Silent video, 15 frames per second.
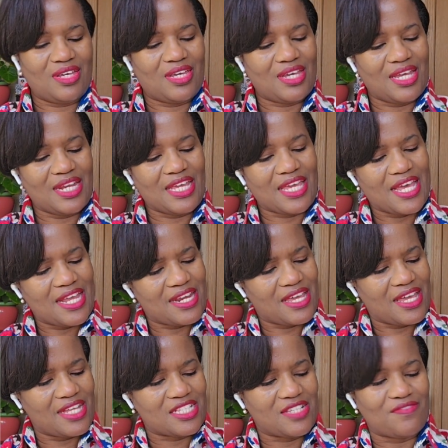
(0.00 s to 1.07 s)
And again,
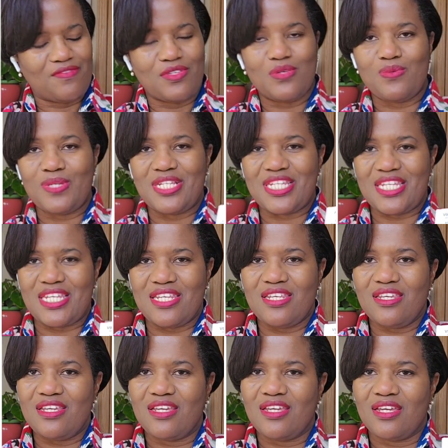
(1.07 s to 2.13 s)
it's view
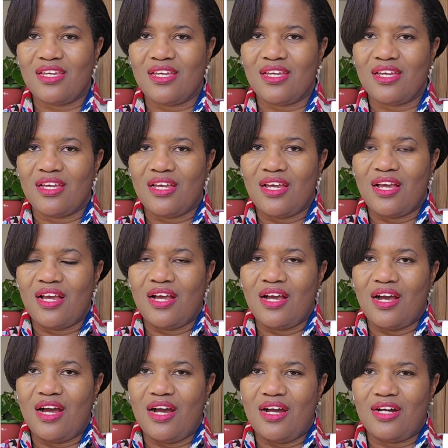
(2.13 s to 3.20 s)
D.
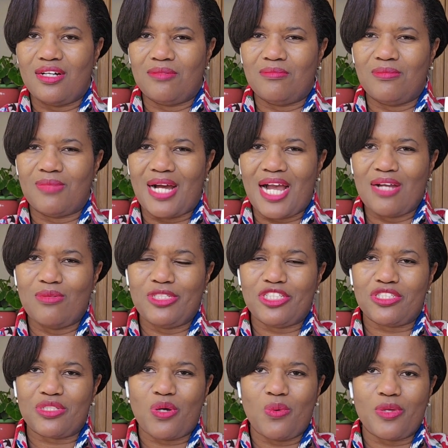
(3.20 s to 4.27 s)
I would
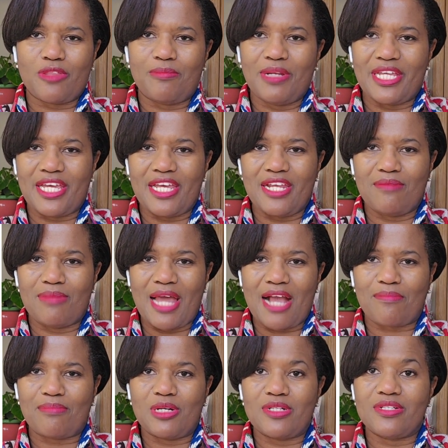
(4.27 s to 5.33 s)
just go with plain
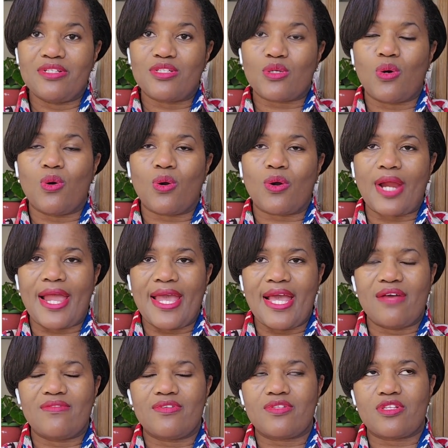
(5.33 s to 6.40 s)
black buttons, or I
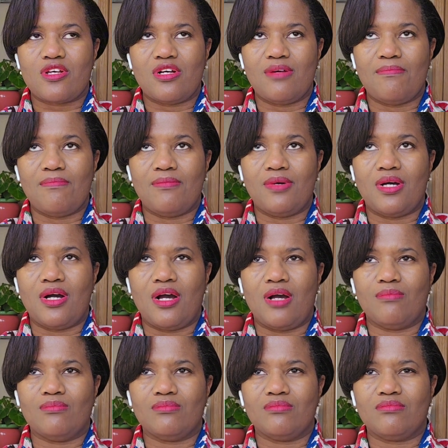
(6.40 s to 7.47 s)
have
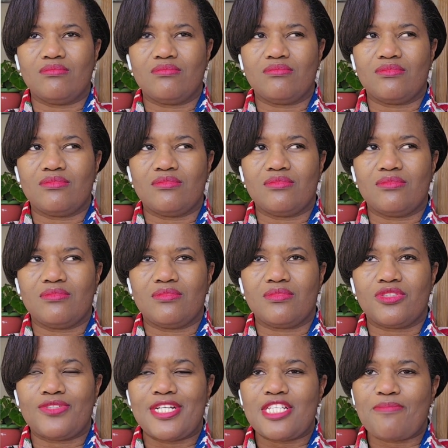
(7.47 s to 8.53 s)
some
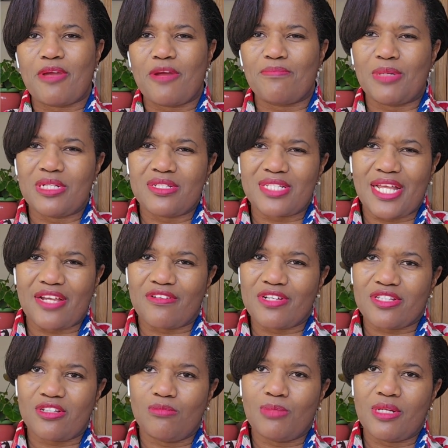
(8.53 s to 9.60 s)
transparent buttons like
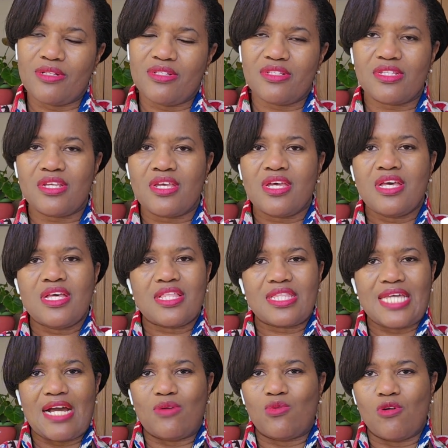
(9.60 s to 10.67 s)
crystal buttons
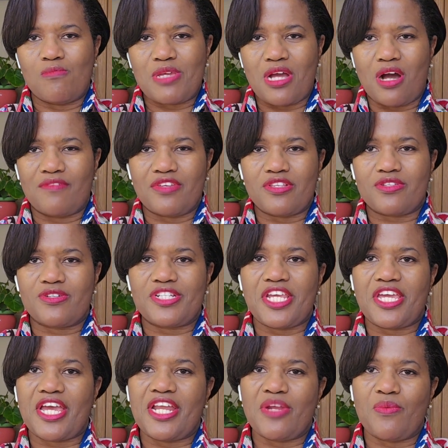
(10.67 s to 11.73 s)
that won't be obvious or
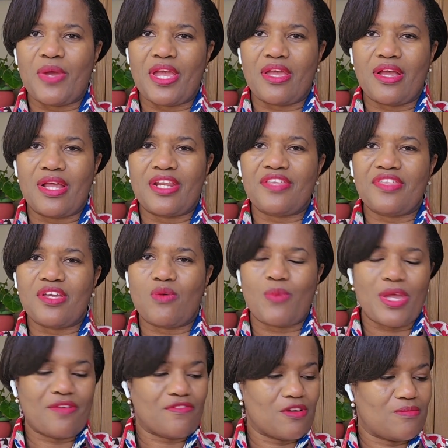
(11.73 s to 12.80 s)
take anything
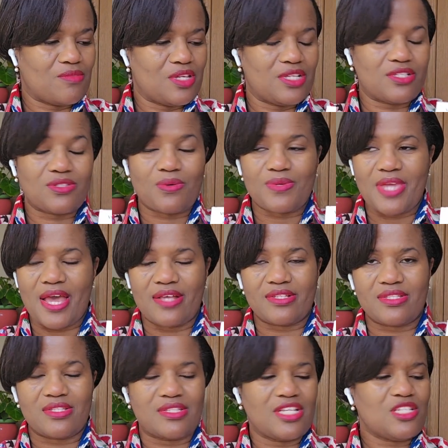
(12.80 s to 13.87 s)
away from this. So
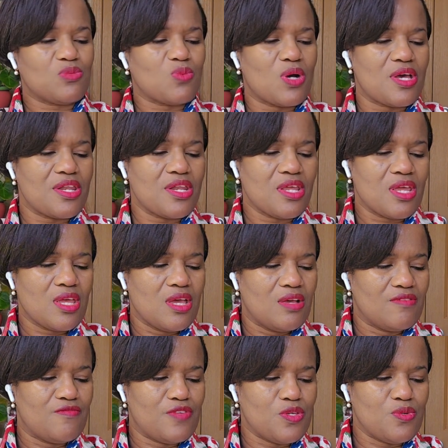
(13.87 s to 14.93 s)
yes, this one,
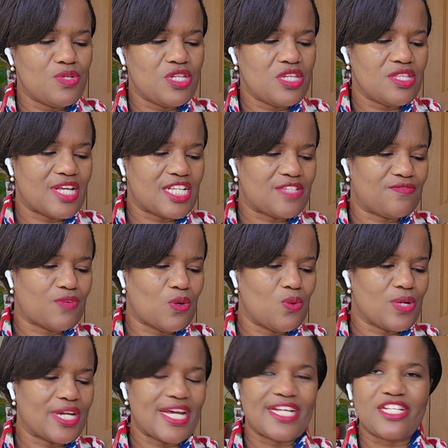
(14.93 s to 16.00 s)
view D, that's
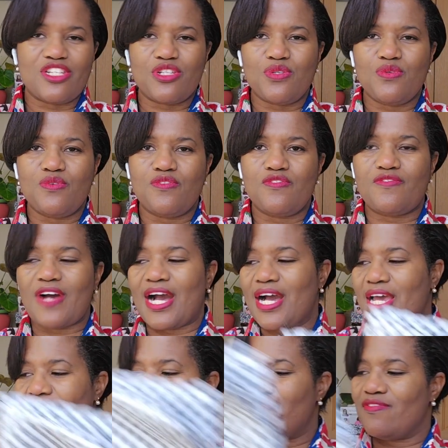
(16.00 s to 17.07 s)
Vogue
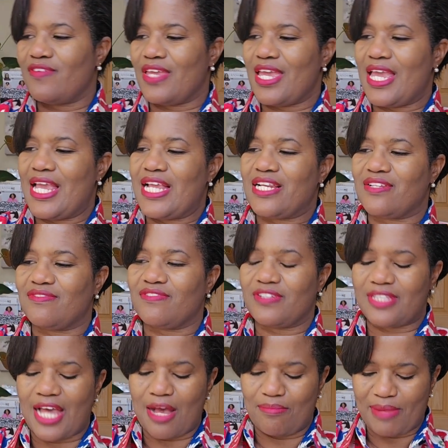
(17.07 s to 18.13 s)
9258 for
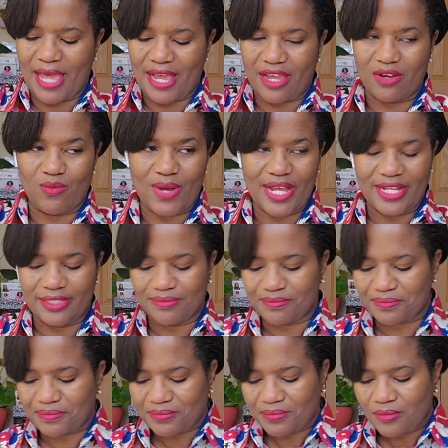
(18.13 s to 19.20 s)
that black and white.
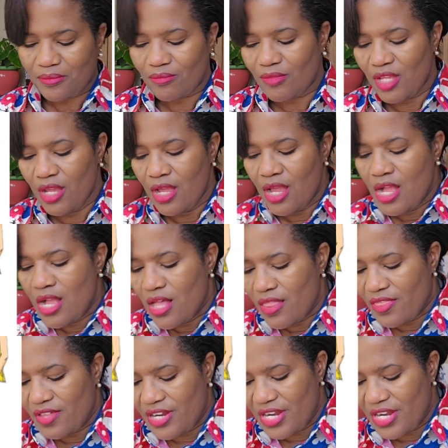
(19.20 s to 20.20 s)
The